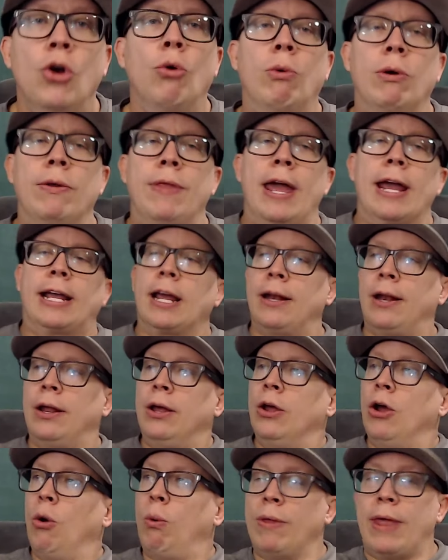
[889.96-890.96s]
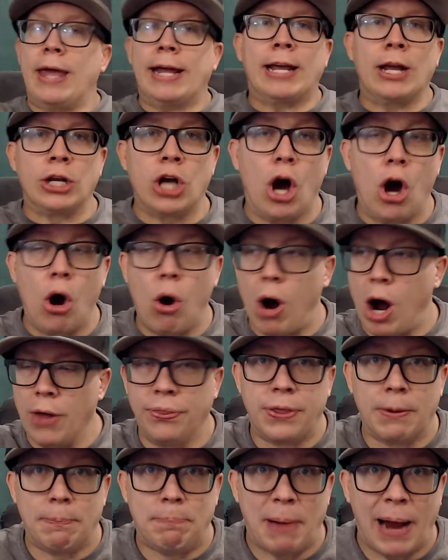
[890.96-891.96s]
When they can go
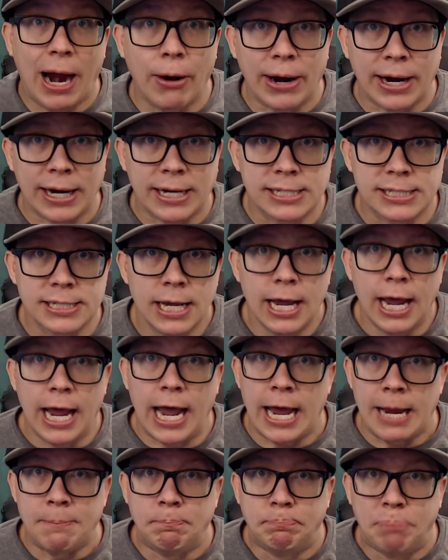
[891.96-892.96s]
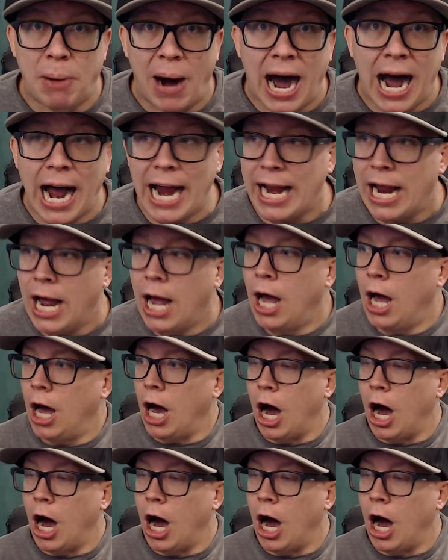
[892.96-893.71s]
on the Barracks and buy